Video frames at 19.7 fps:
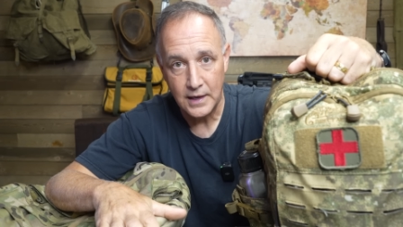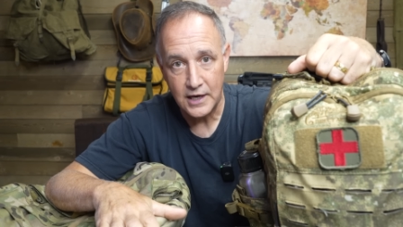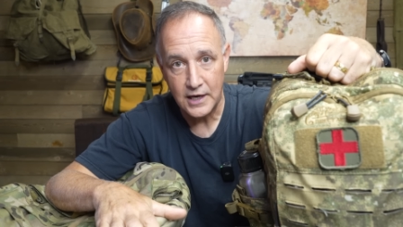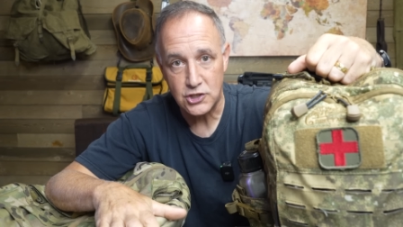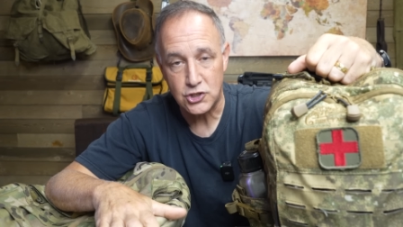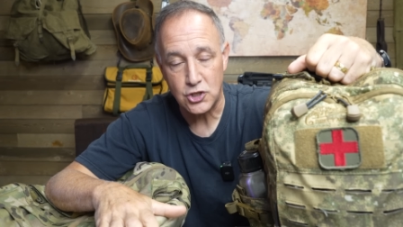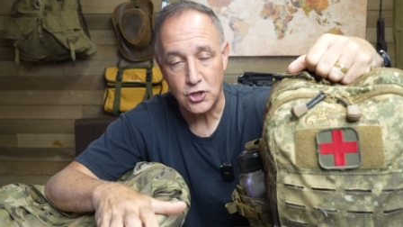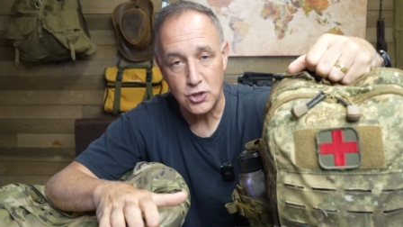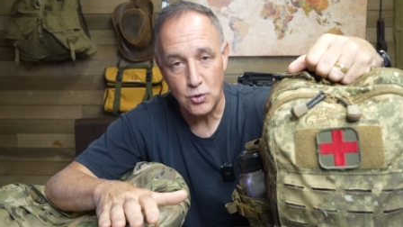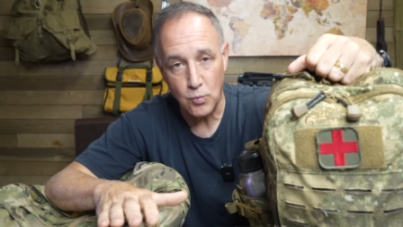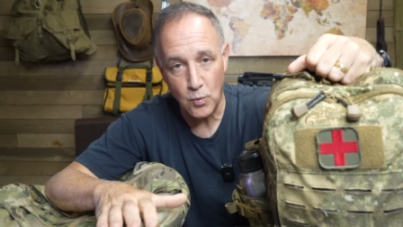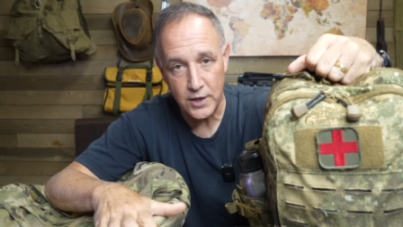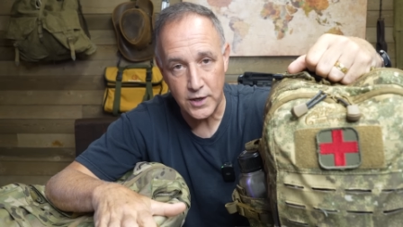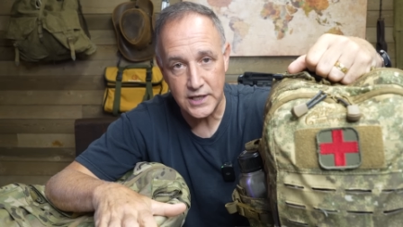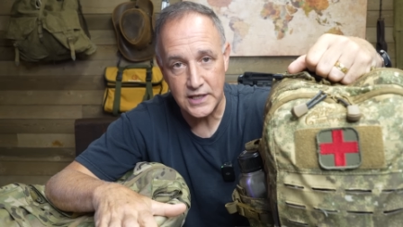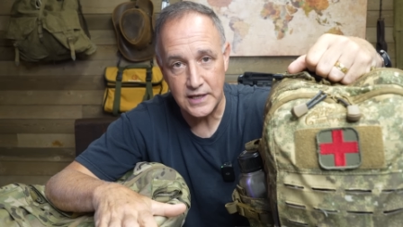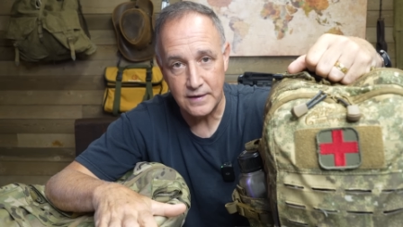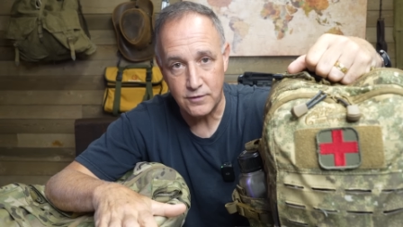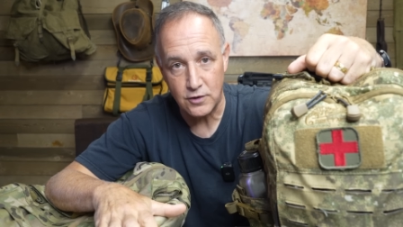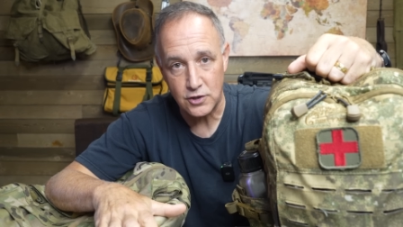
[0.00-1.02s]
And so you want to
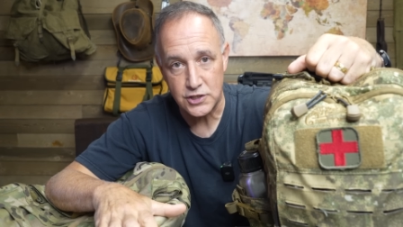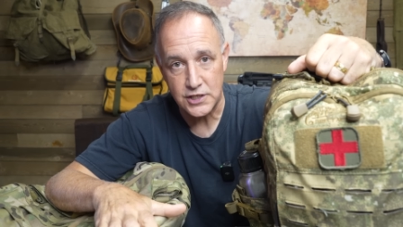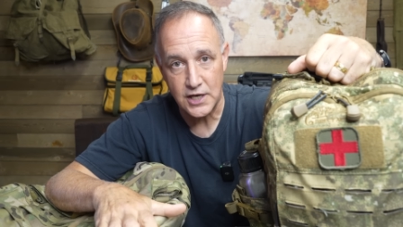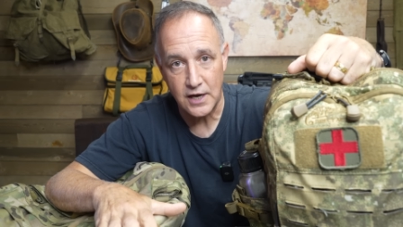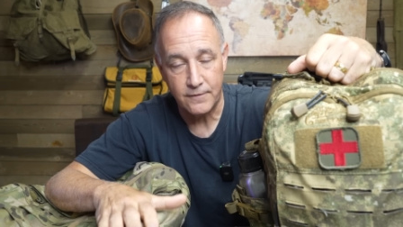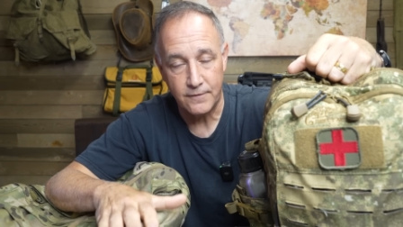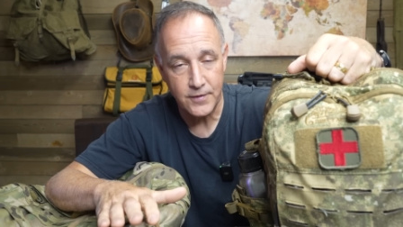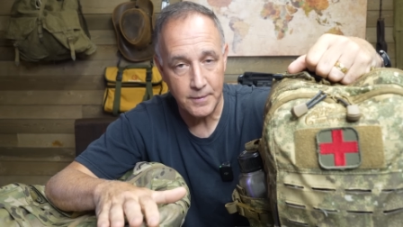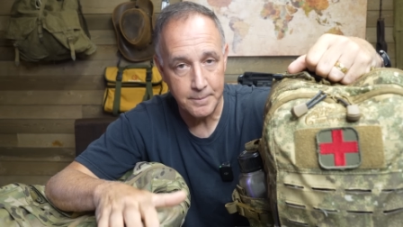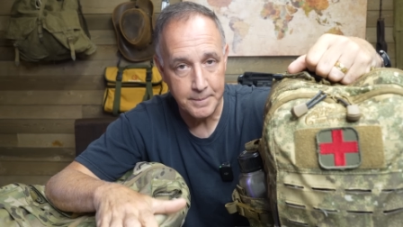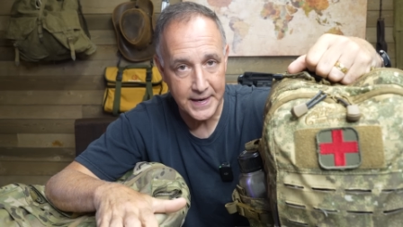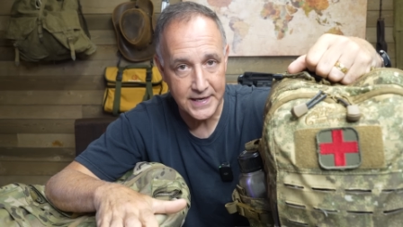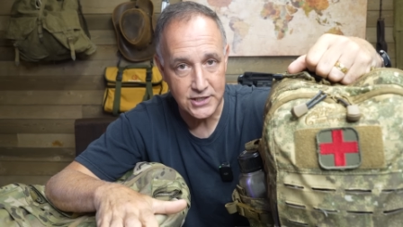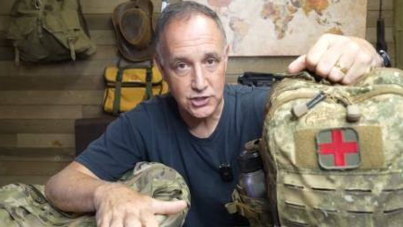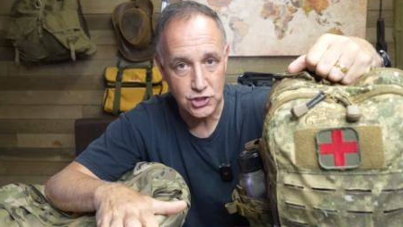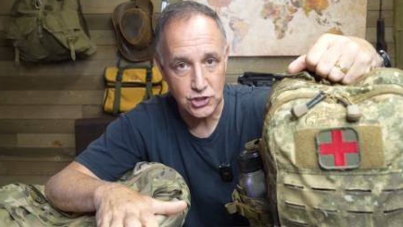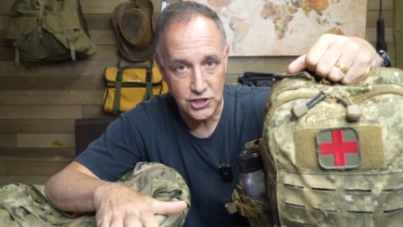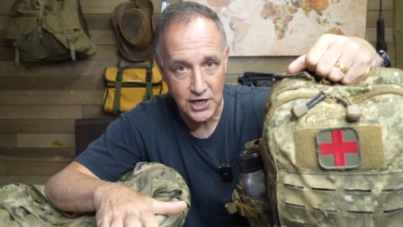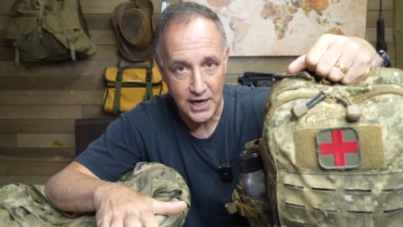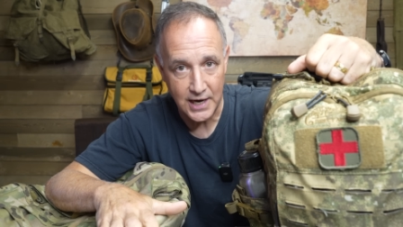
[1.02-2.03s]
give yourself the
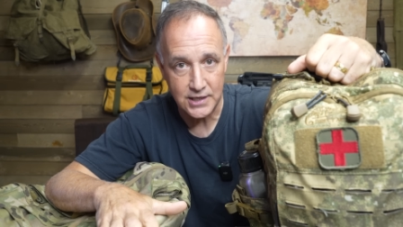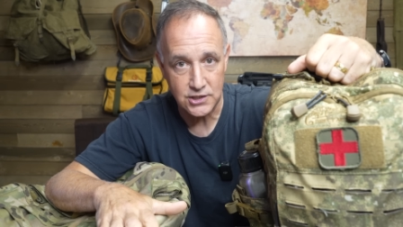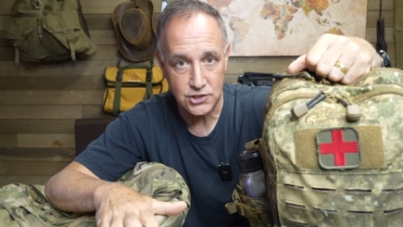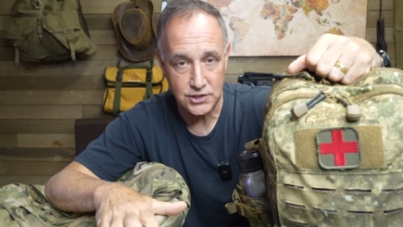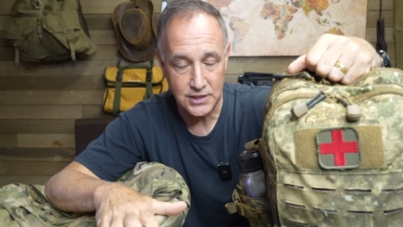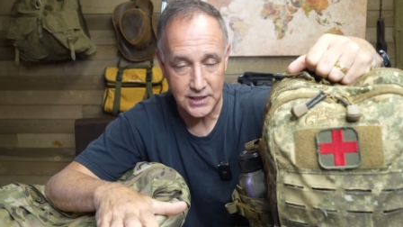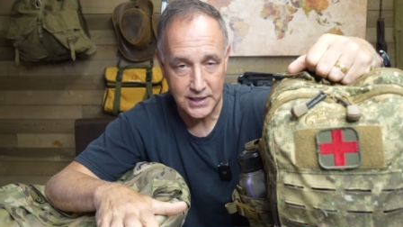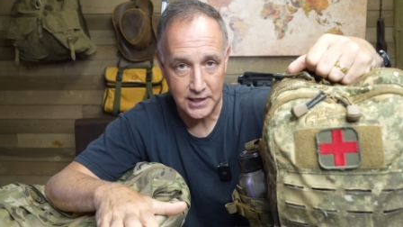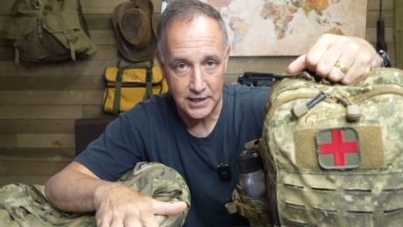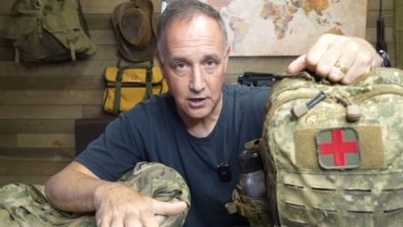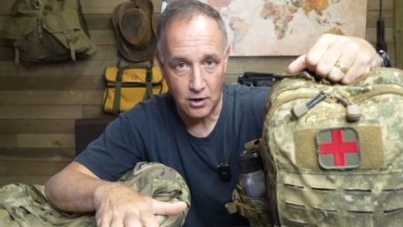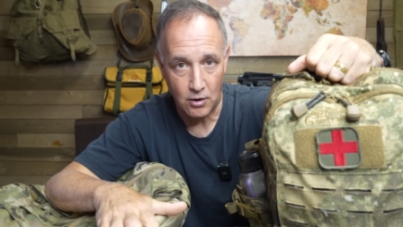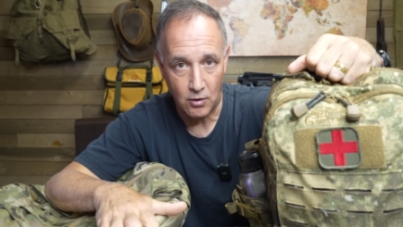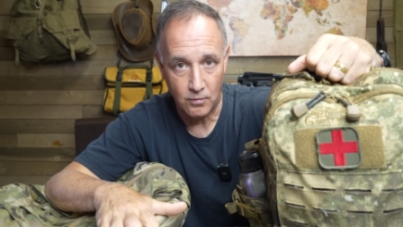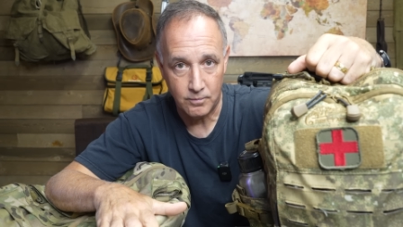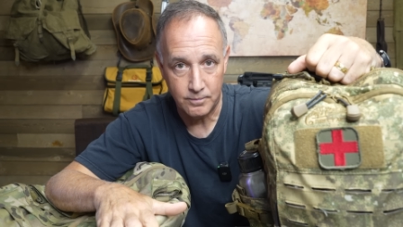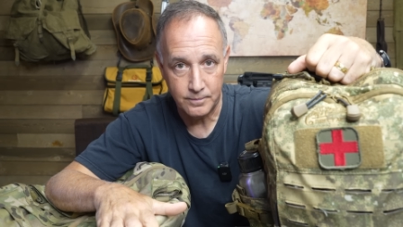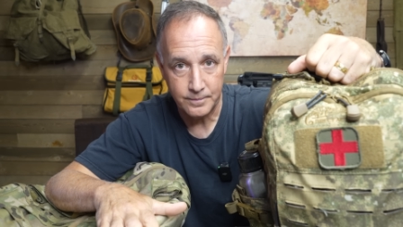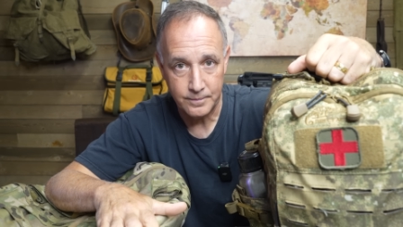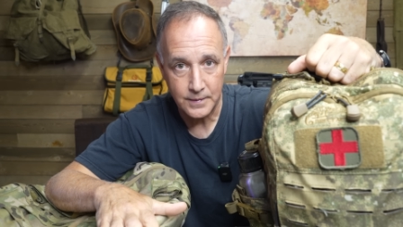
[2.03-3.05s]
best chance to get home.